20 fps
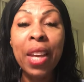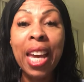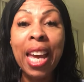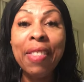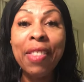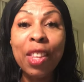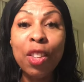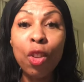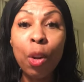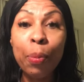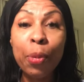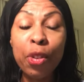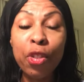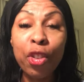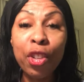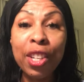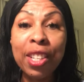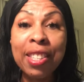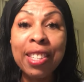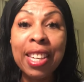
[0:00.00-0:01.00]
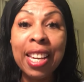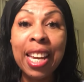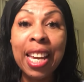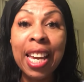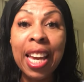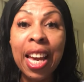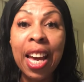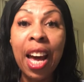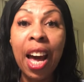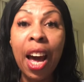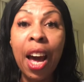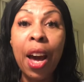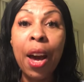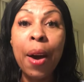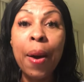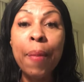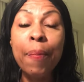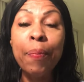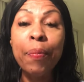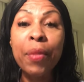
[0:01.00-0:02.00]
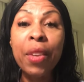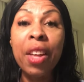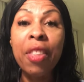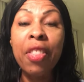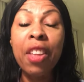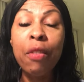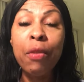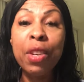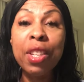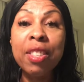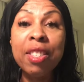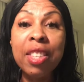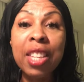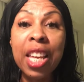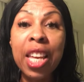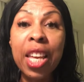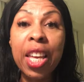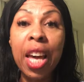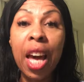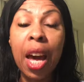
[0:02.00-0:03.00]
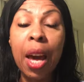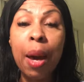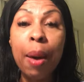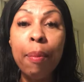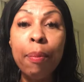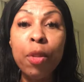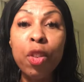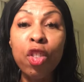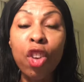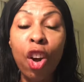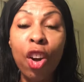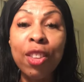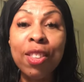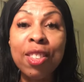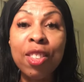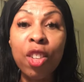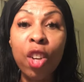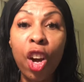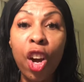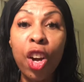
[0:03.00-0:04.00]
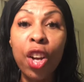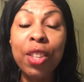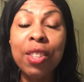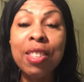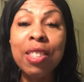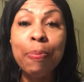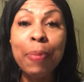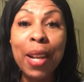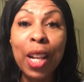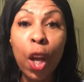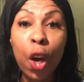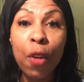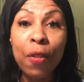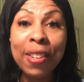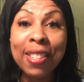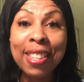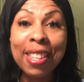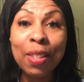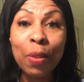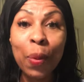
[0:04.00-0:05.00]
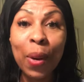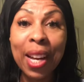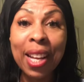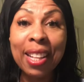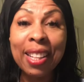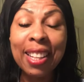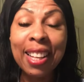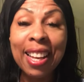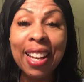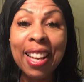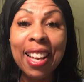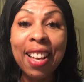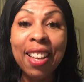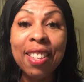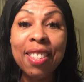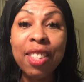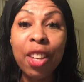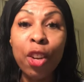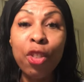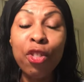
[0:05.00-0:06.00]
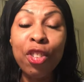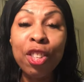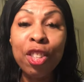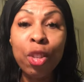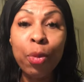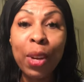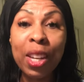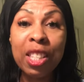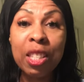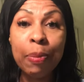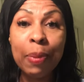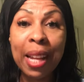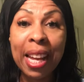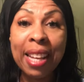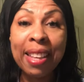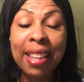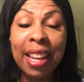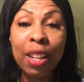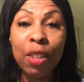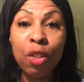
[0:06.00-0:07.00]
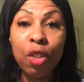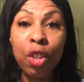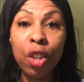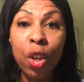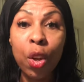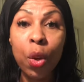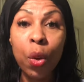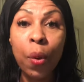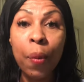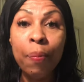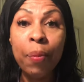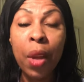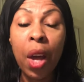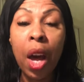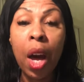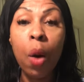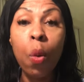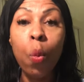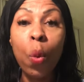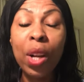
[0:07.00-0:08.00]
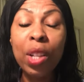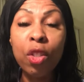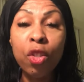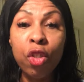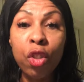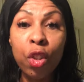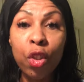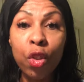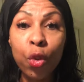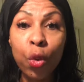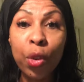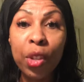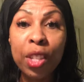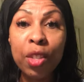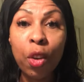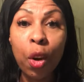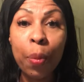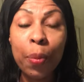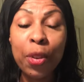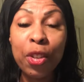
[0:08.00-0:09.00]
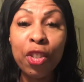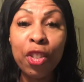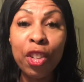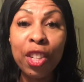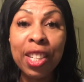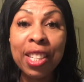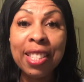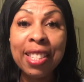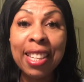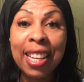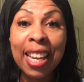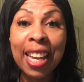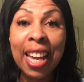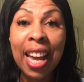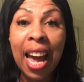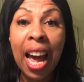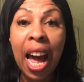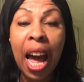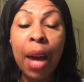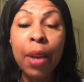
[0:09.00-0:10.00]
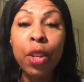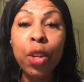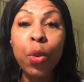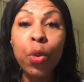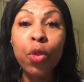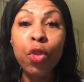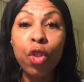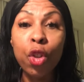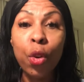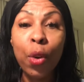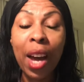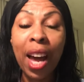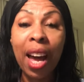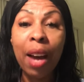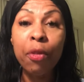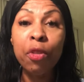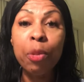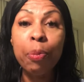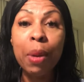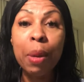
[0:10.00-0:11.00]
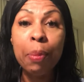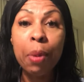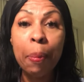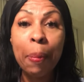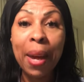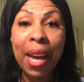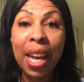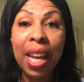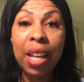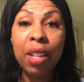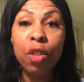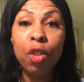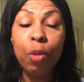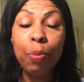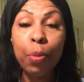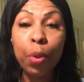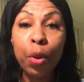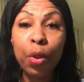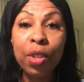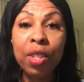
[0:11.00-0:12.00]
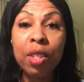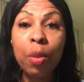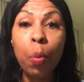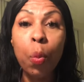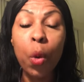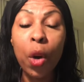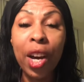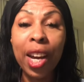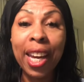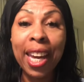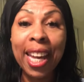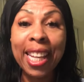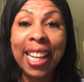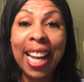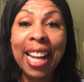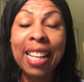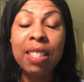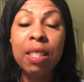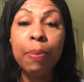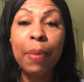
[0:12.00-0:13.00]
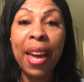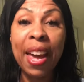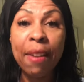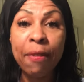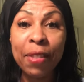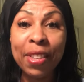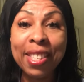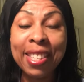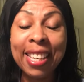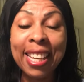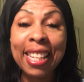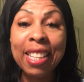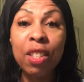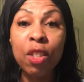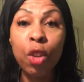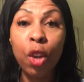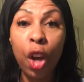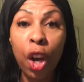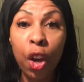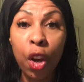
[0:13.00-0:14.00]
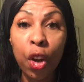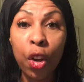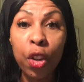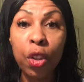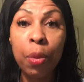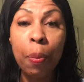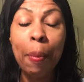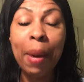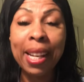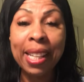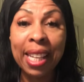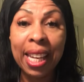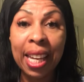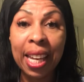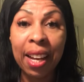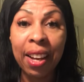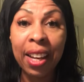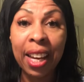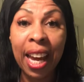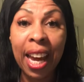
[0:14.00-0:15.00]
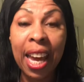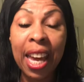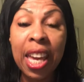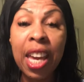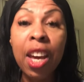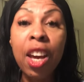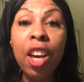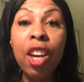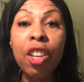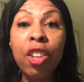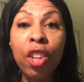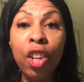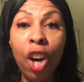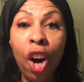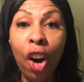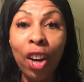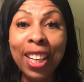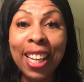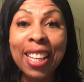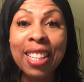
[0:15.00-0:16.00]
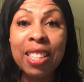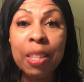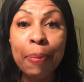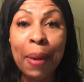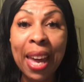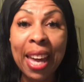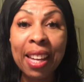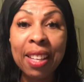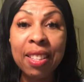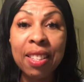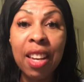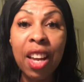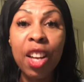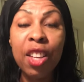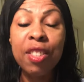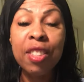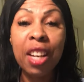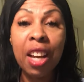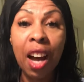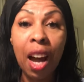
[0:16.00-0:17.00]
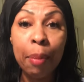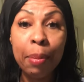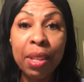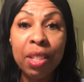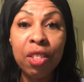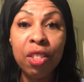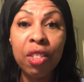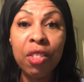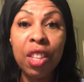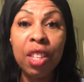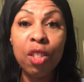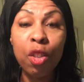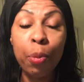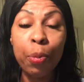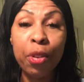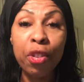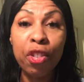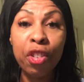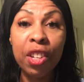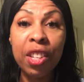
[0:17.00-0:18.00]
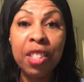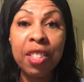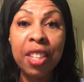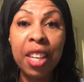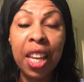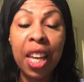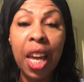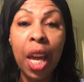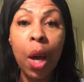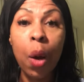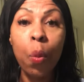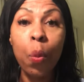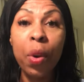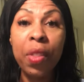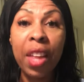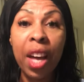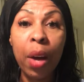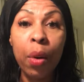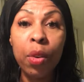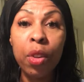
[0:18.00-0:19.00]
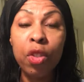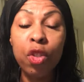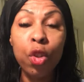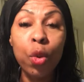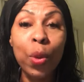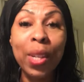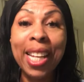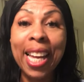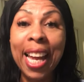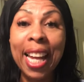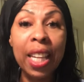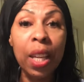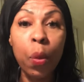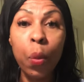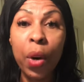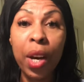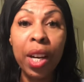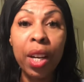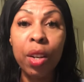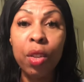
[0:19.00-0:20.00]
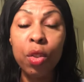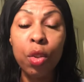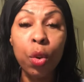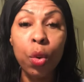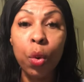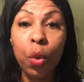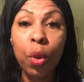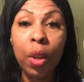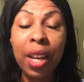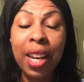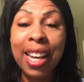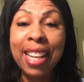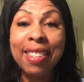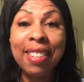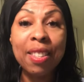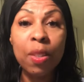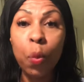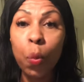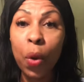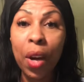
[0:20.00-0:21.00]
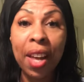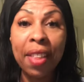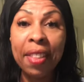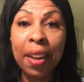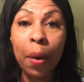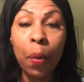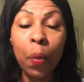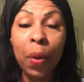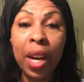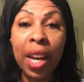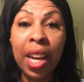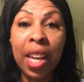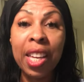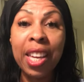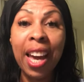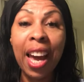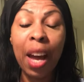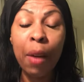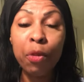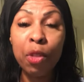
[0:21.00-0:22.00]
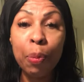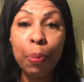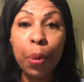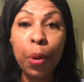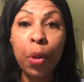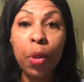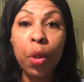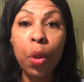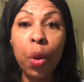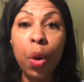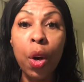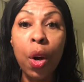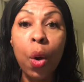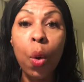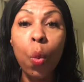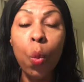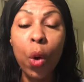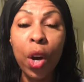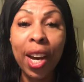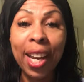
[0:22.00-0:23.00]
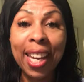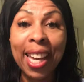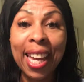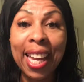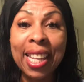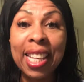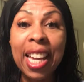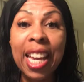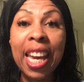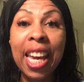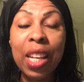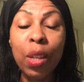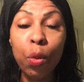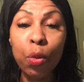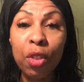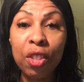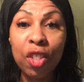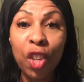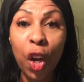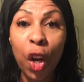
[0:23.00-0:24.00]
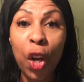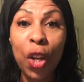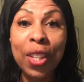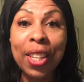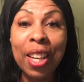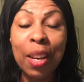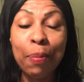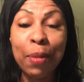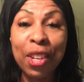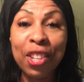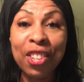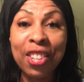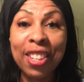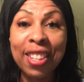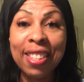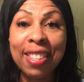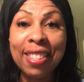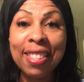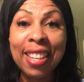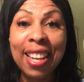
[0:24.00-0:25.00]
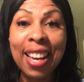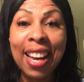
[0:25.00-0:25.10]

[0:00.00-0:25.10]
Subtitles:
in this opportunity, there is the chance to earn spillovers as well. So just to explain that to you, once you join this opportunity, you do have to be prepared to put some work in and some effort in to earn money, okay? You can't expect to come into this opportunity without doing any work at all. It doesn't work that way. You have to put the work in order to earn commissions,